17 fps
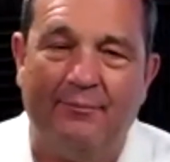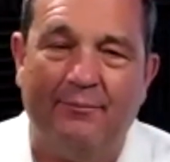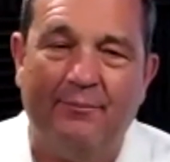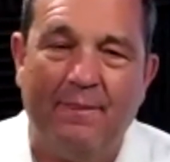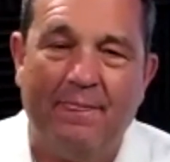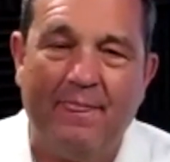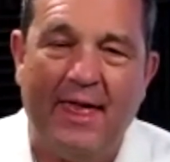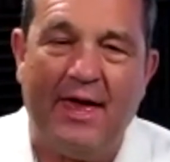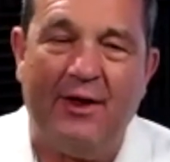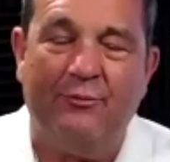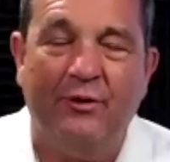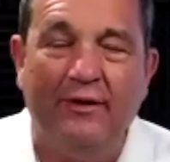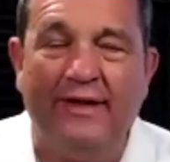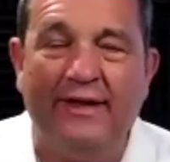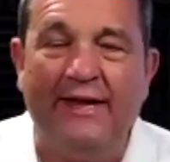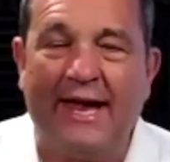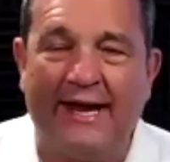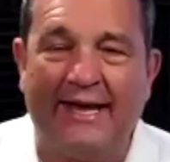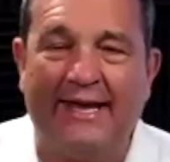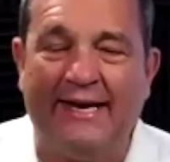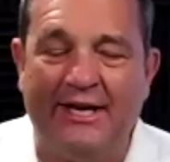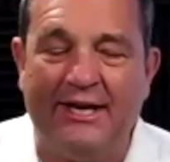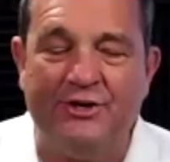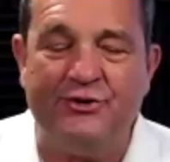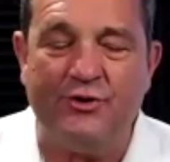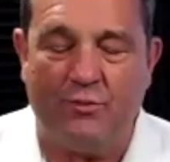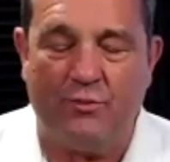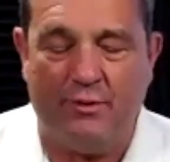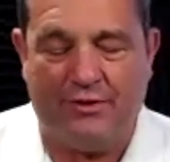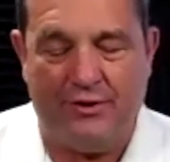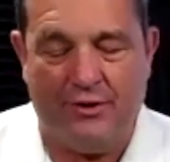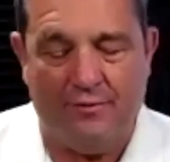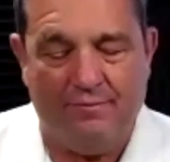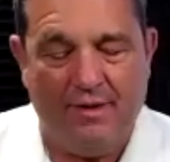and really kind of get into it with
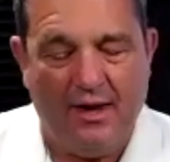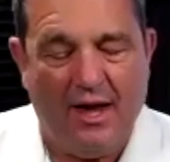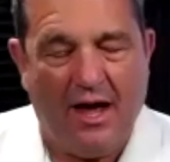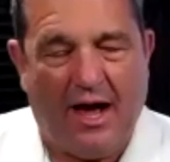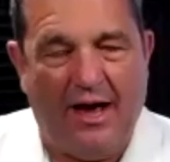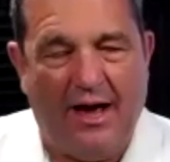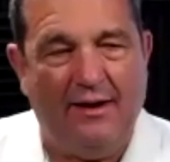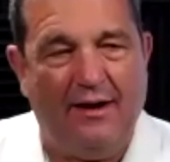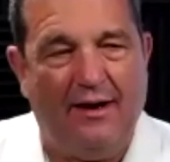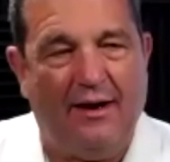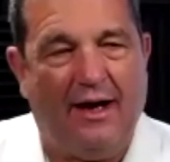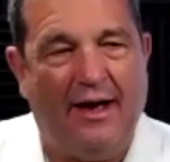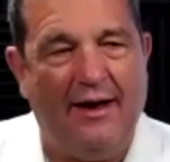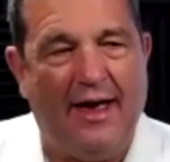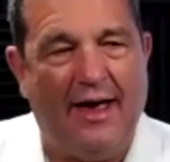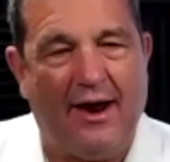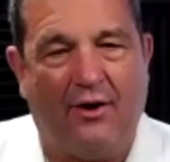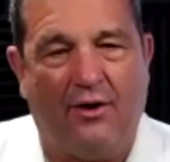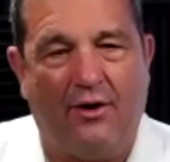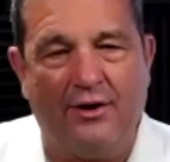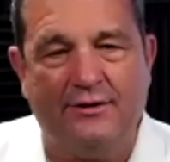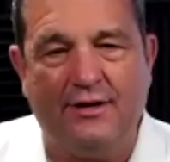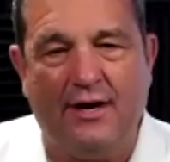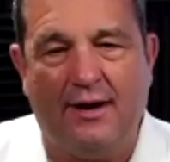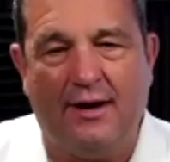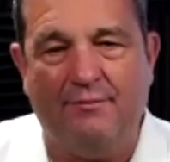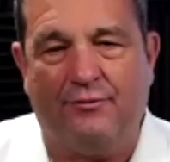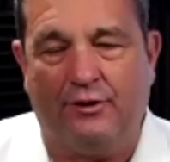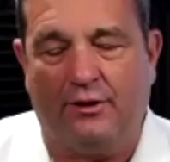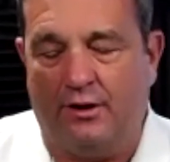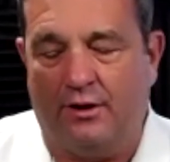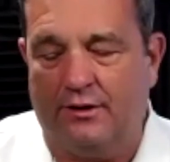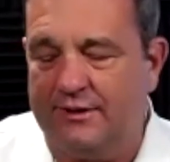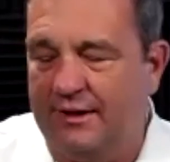you. I had a hard time for a
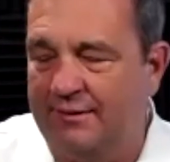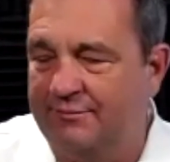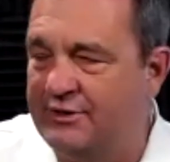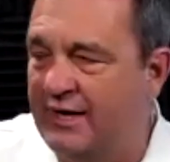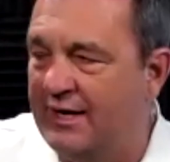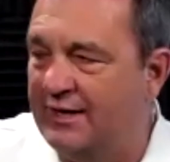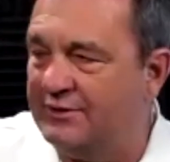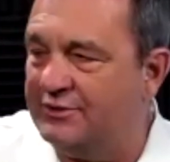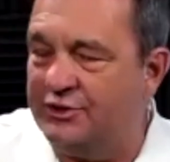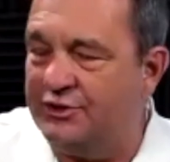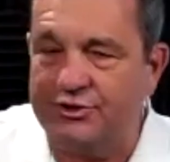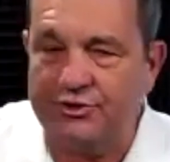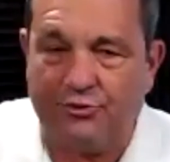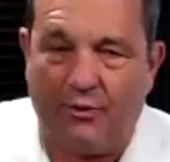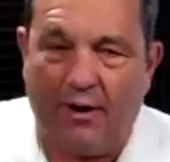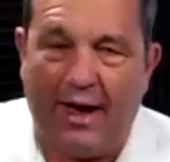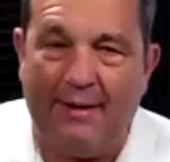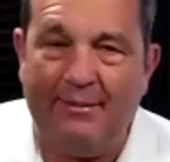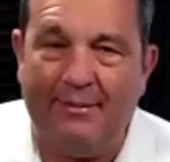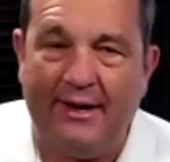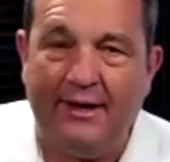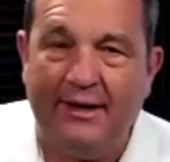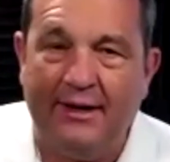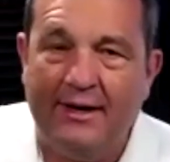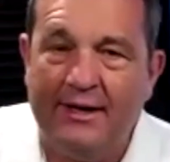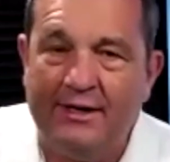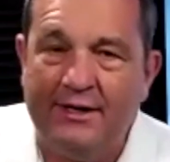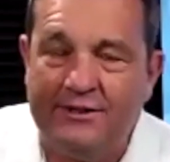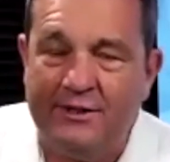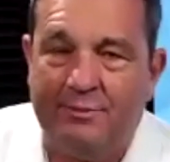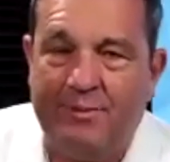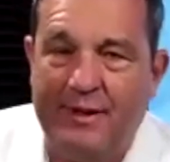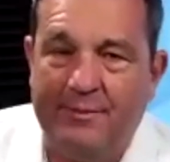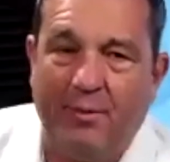long time, Chance, describing to
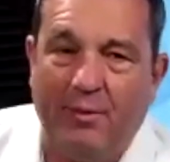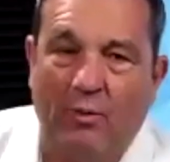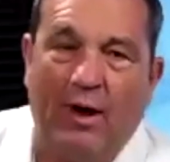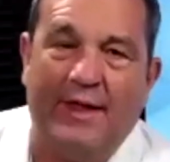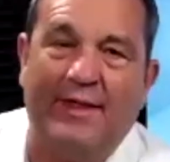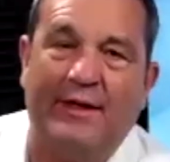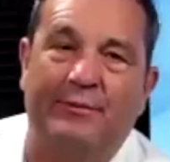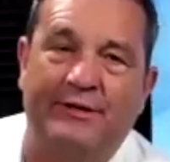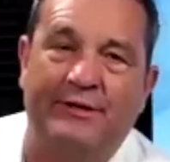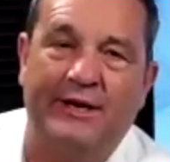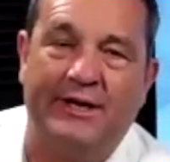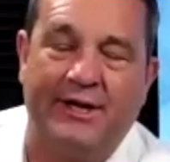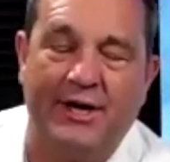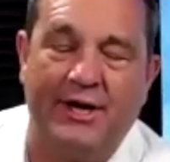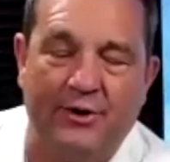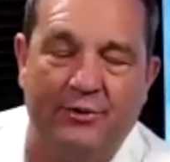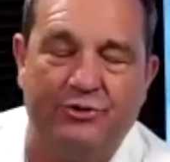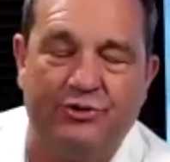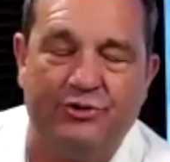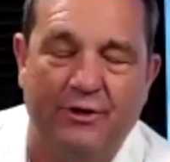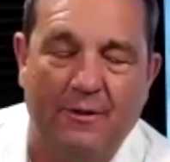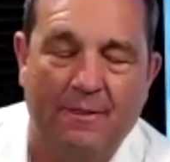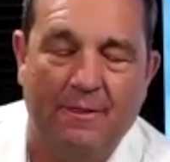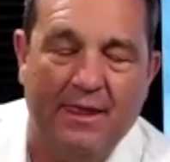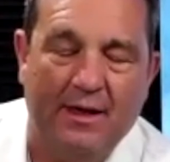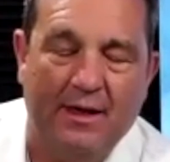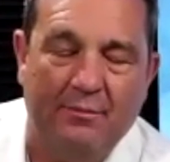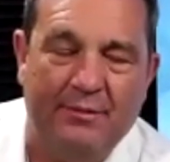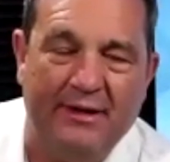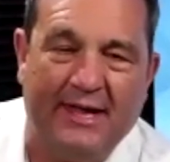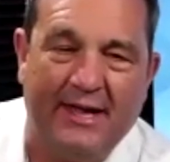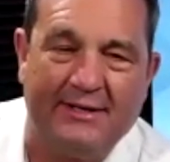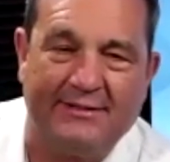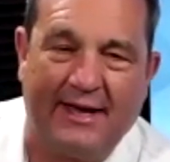people why they would need a coach
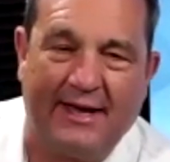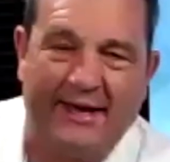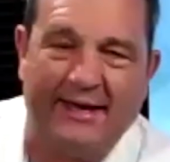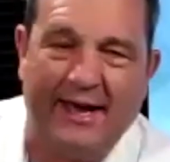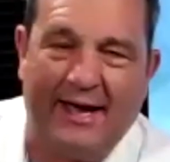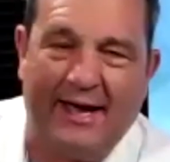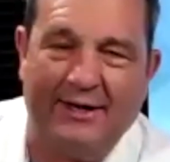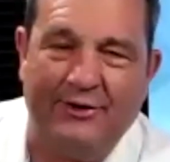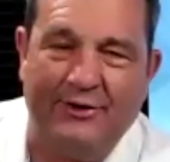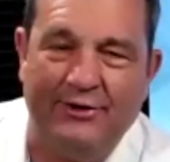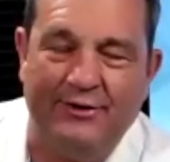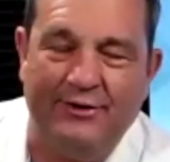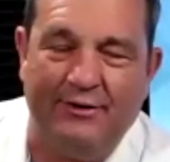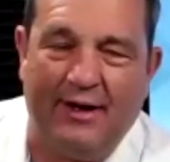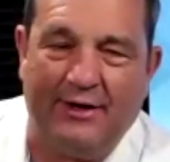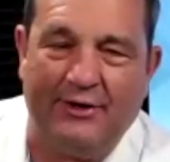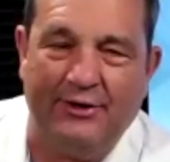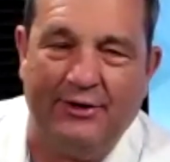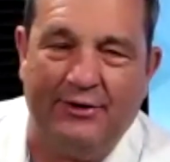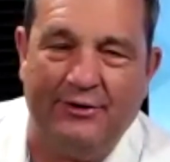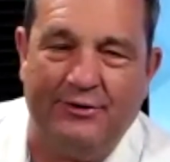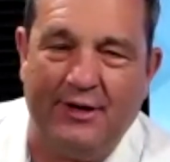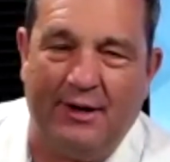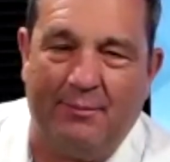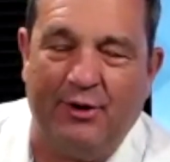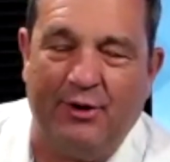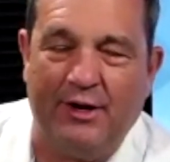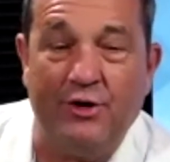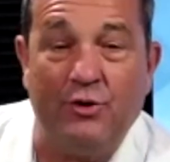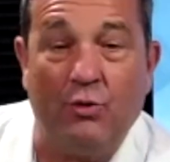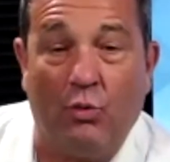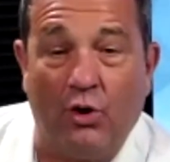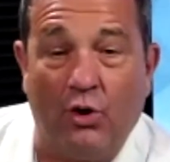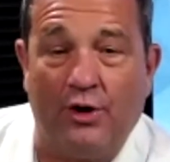because I couldn't put it into
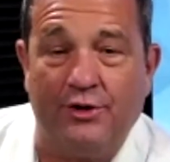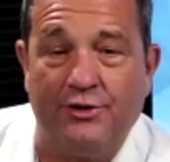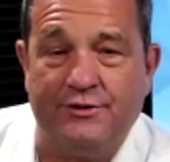words.